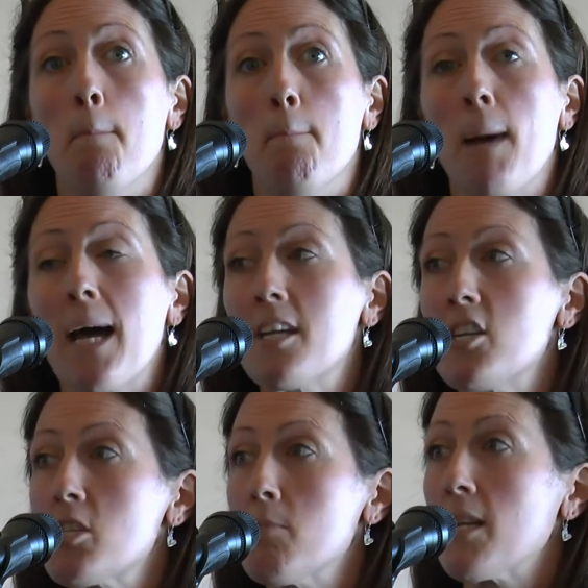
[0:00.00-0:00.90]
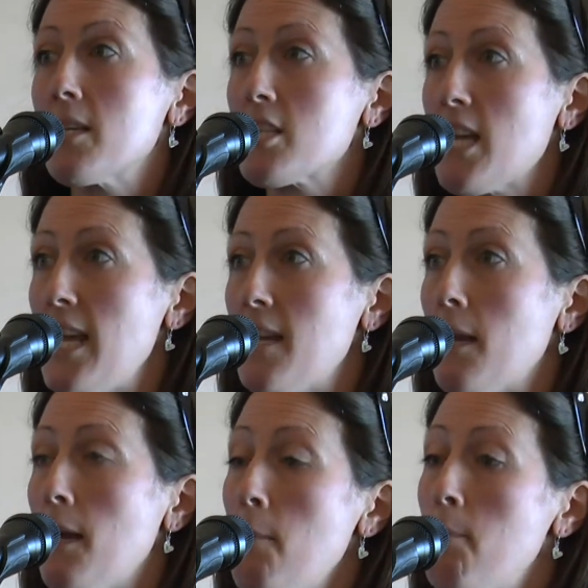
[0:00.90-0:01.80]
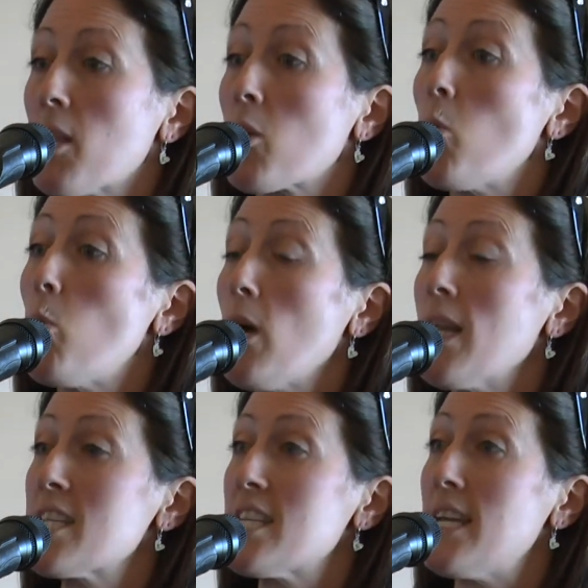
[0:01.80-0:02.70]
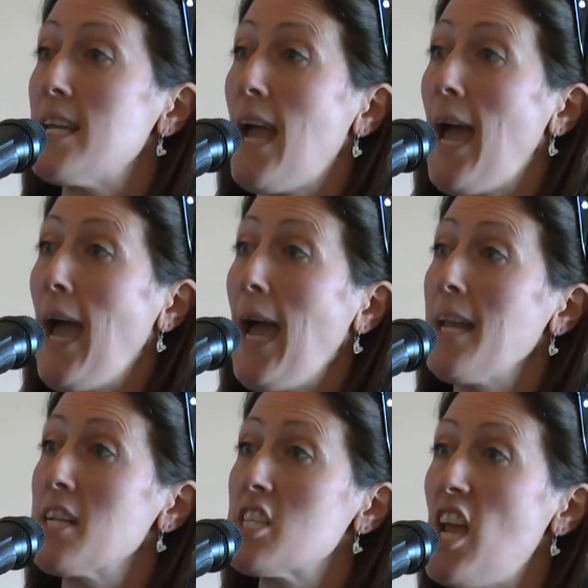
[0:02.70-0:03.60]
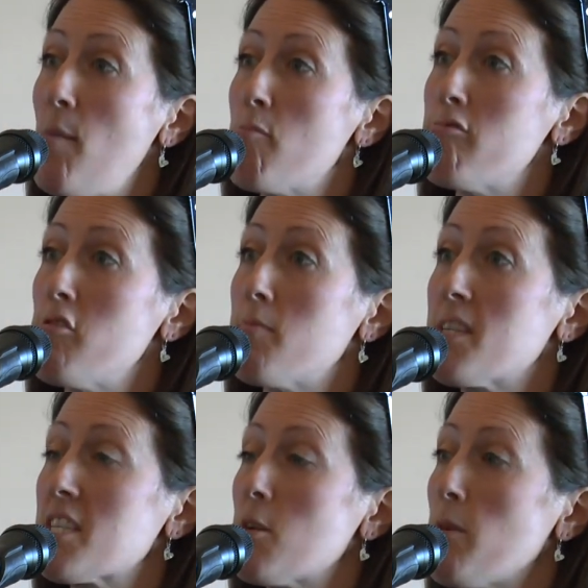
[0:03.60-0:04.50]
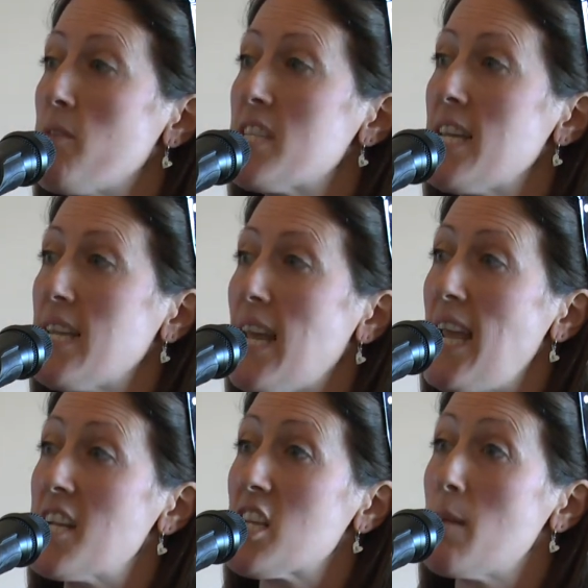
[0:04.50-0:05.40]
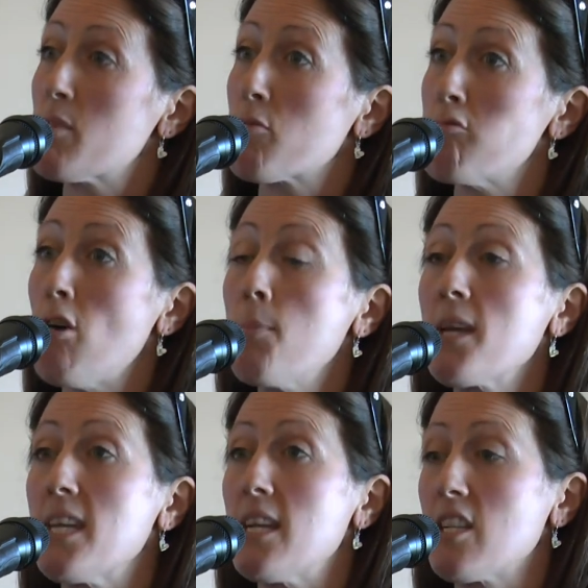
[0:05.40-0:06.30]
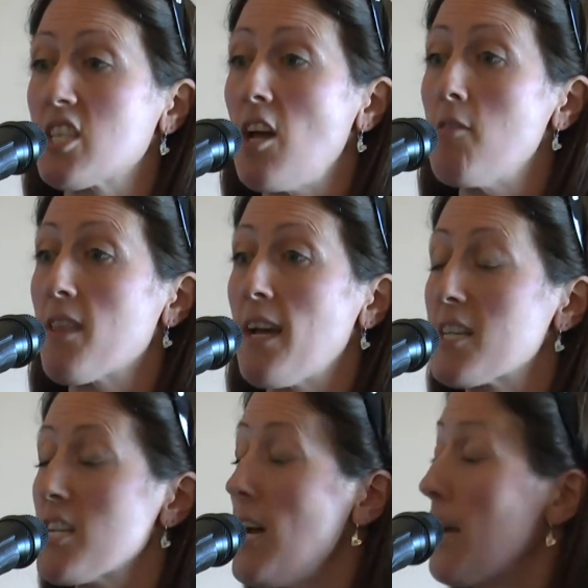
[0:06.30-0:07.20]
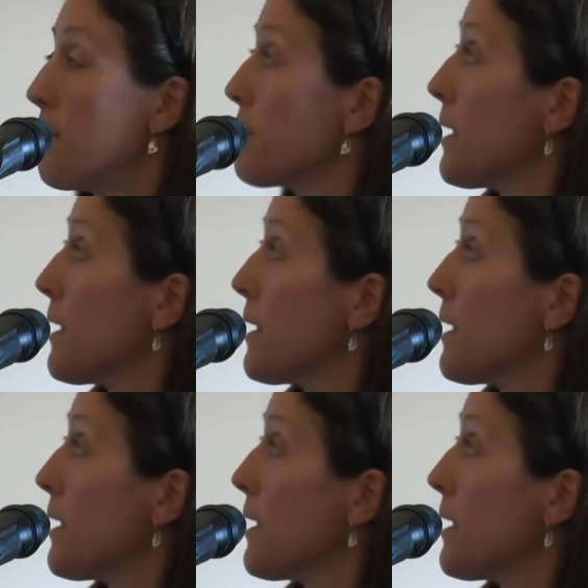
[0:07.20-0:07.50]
management, in milk quality, and improvements that we've seen in terms of cropping yields over that time.